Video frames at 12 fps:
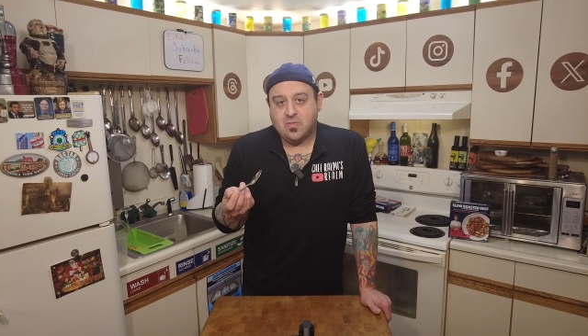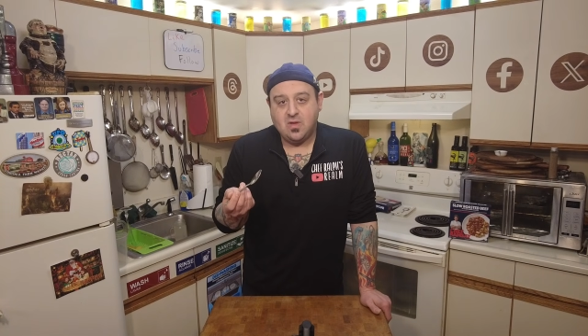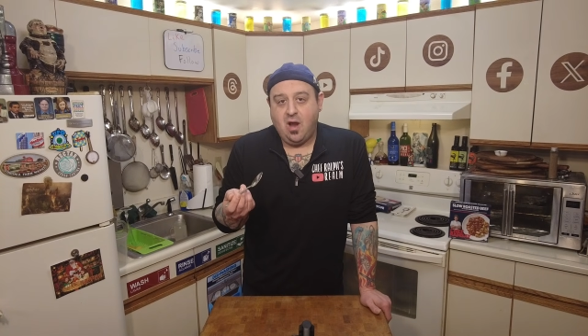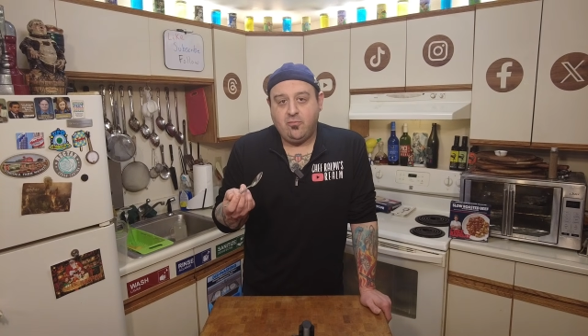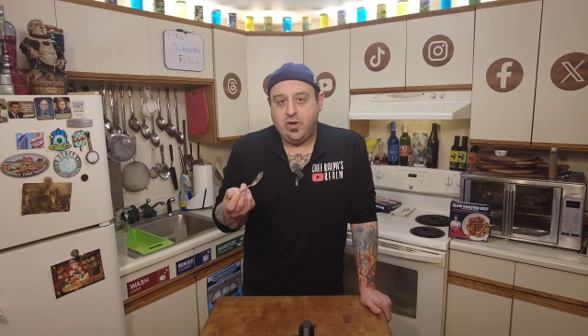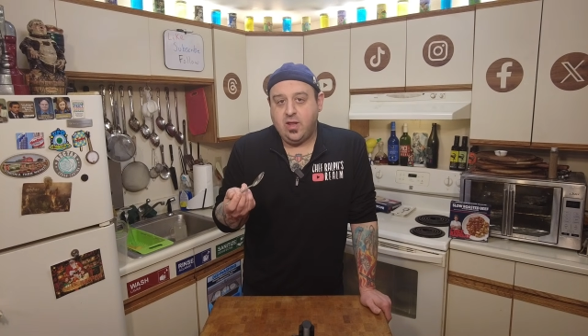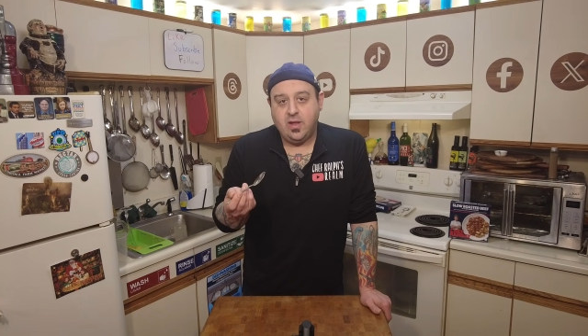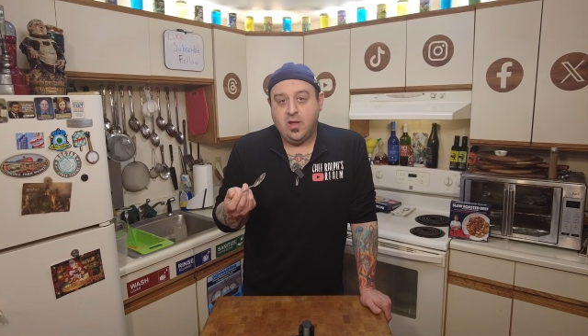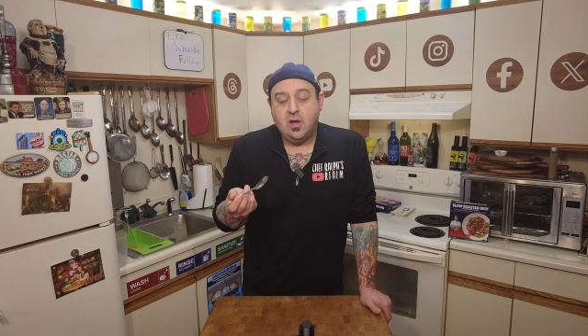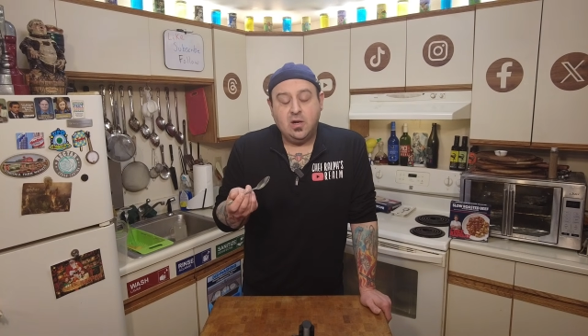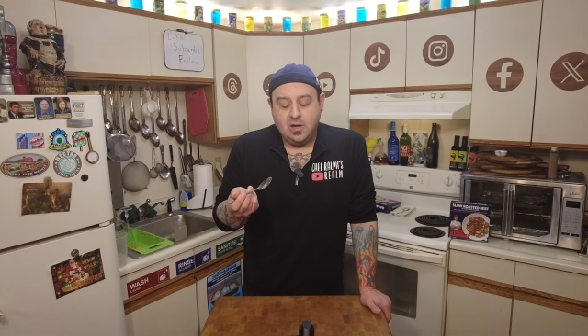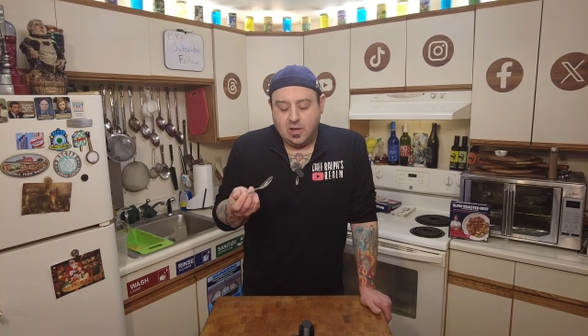Not really.
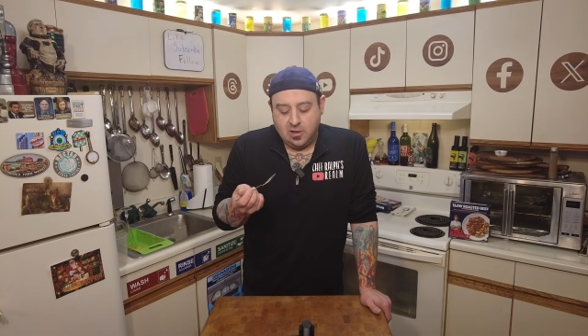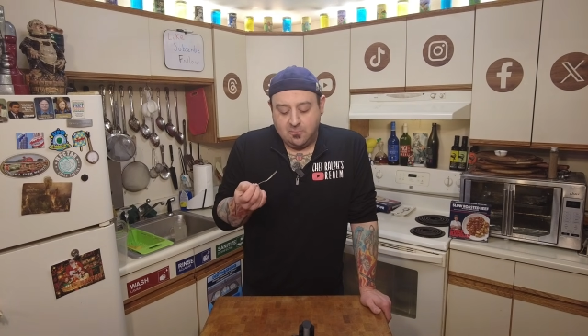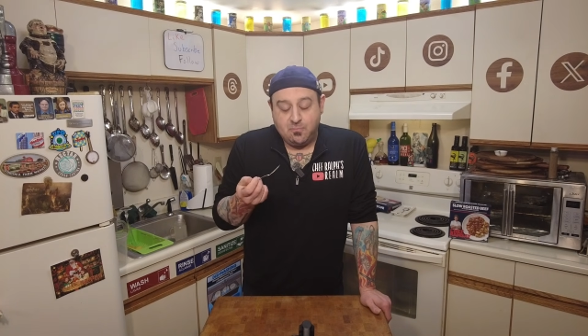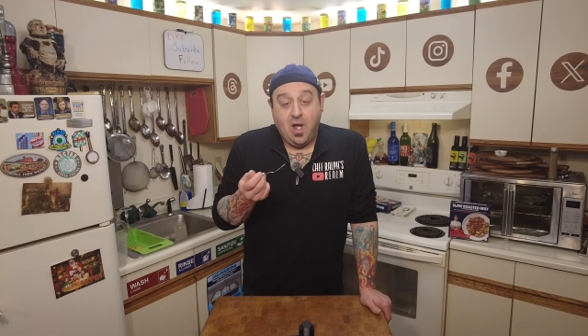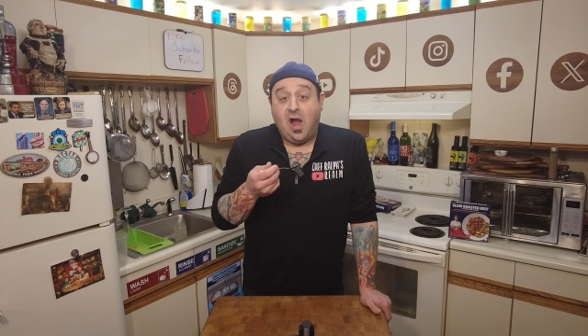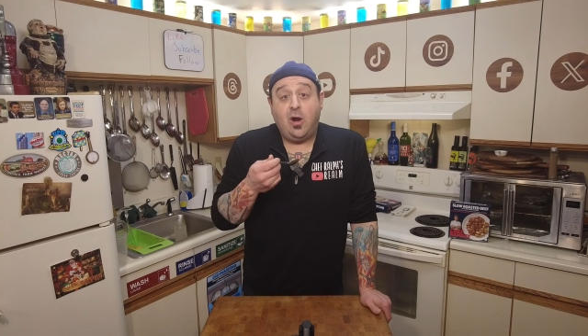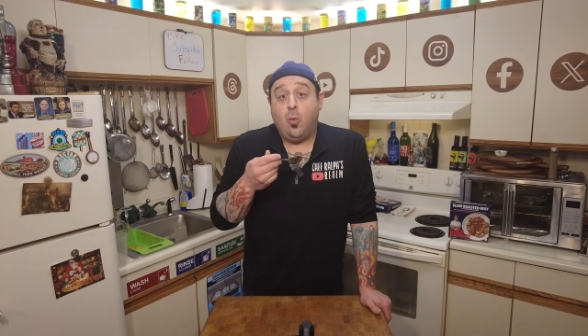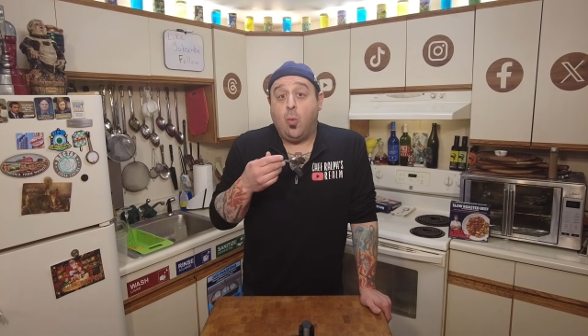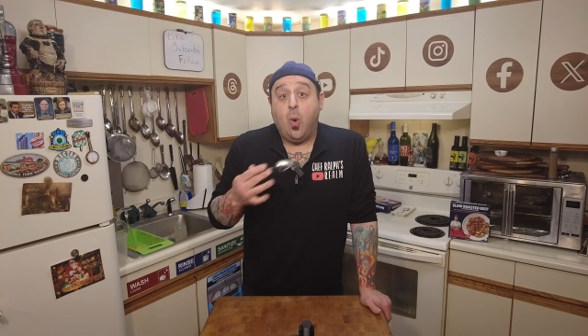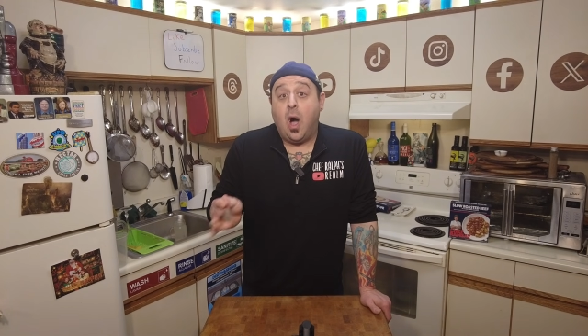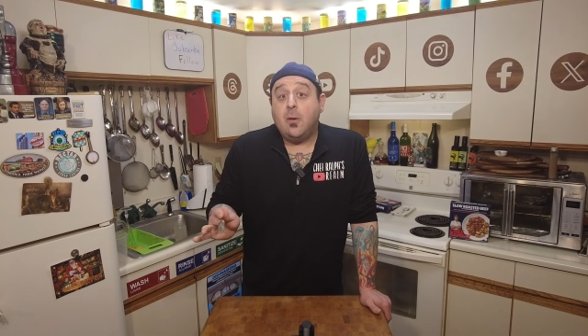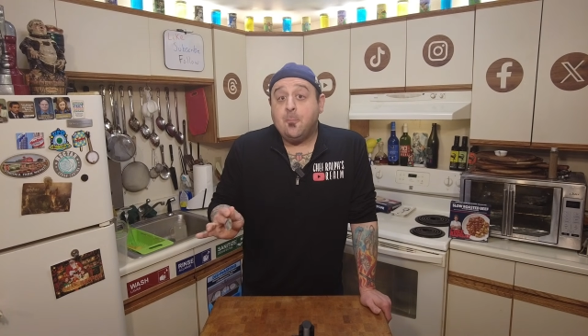I don't
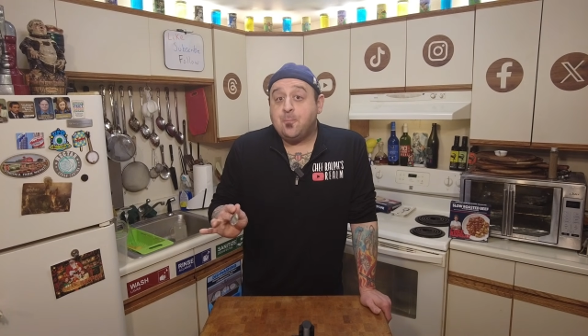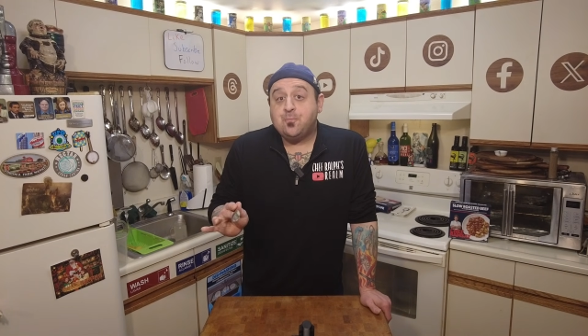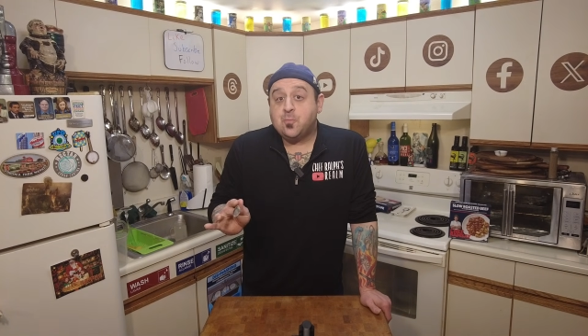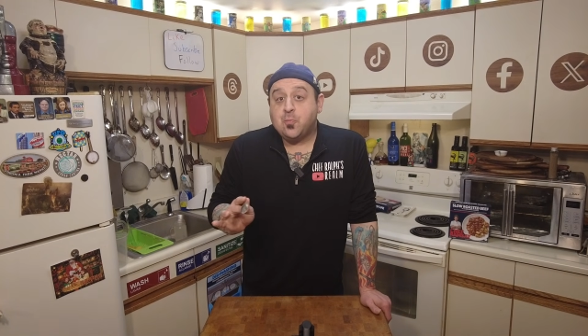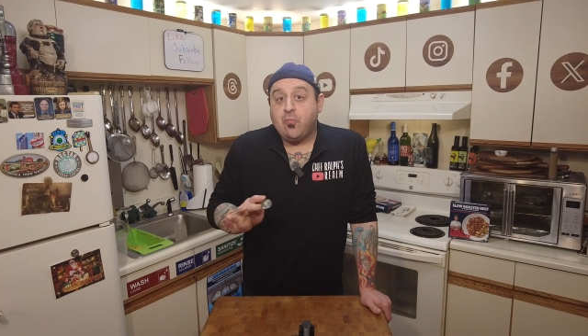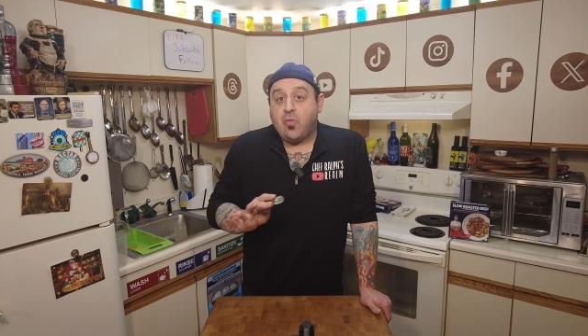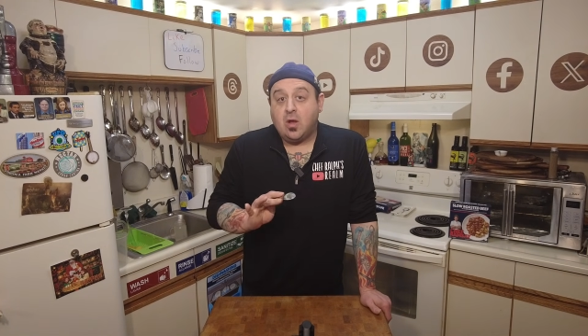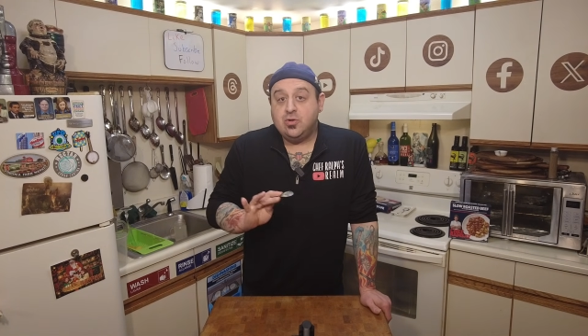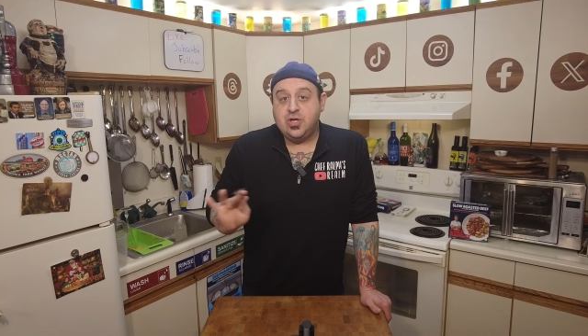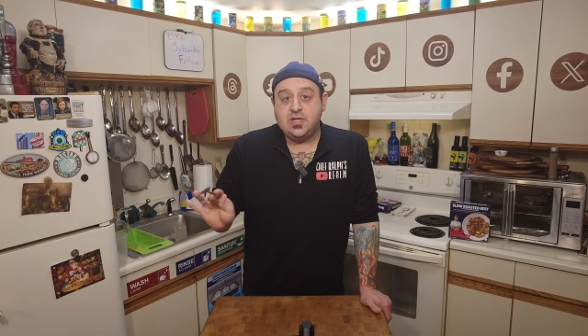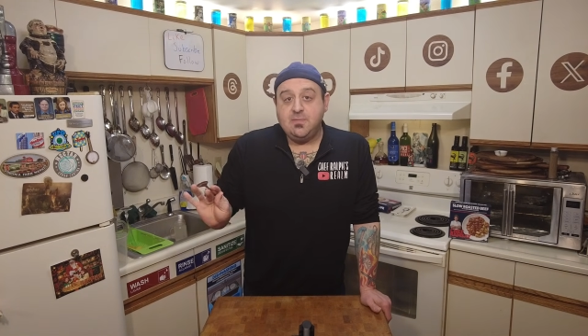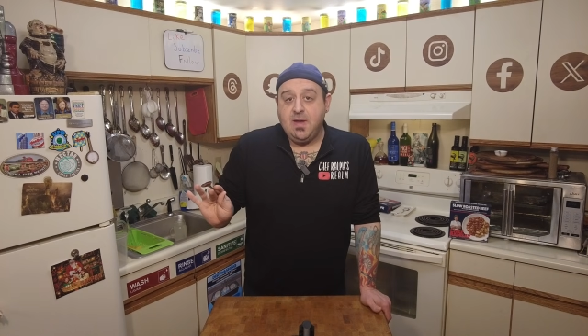want
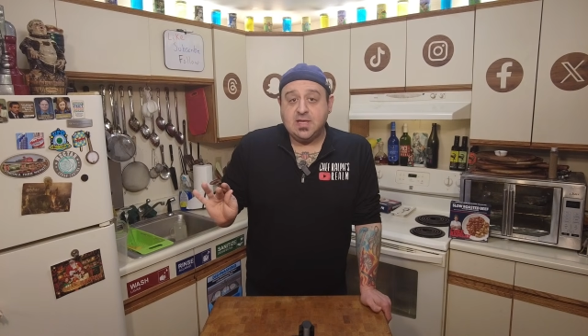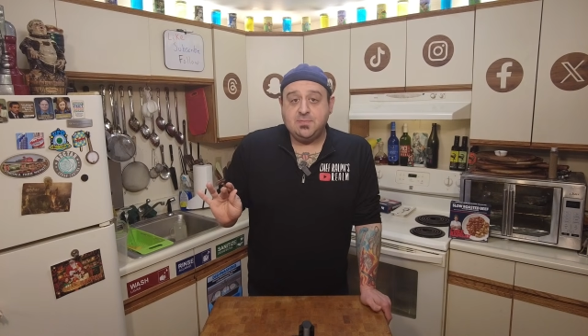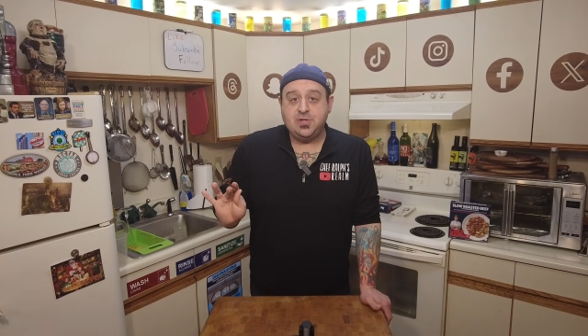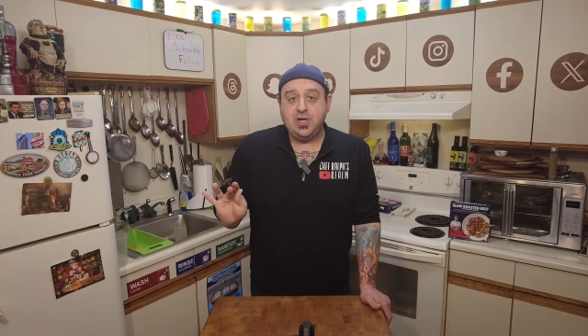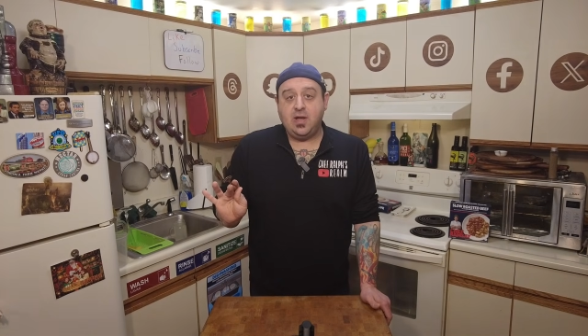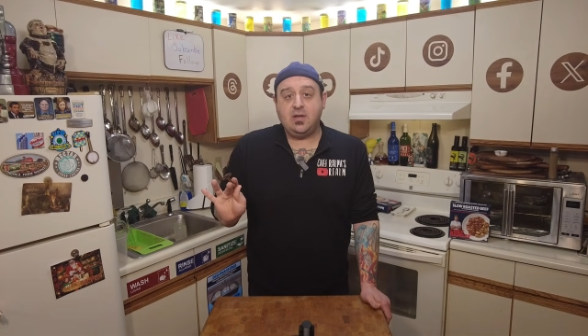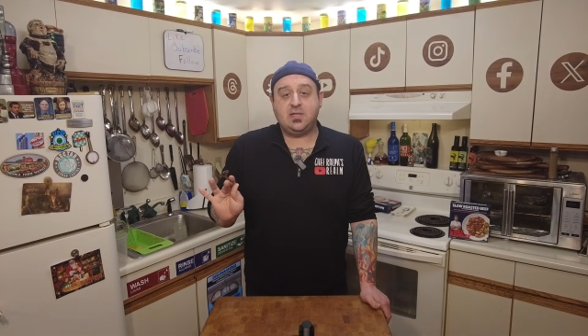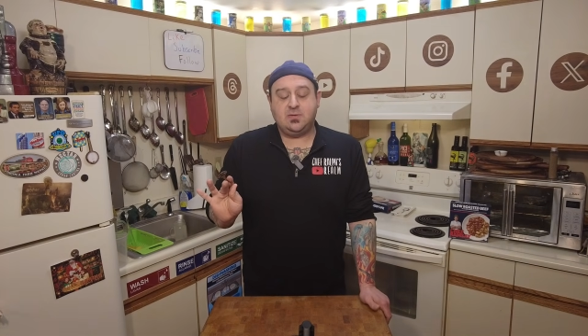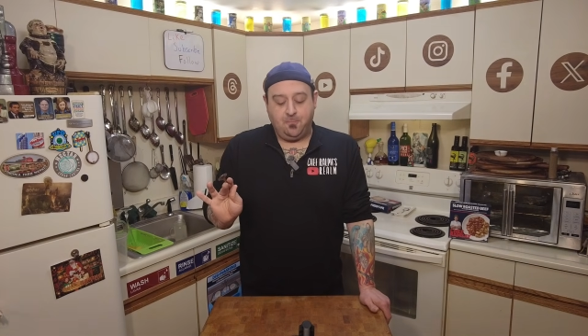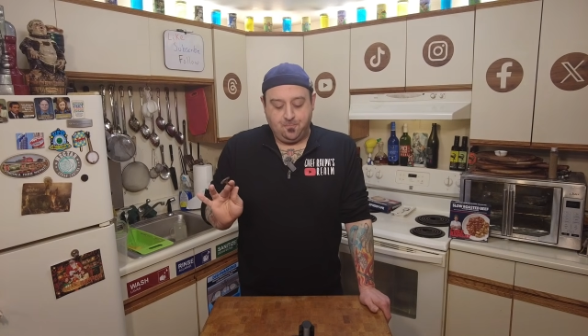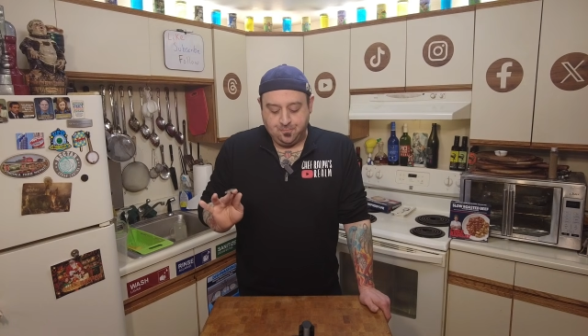cheesy mashed potatoes.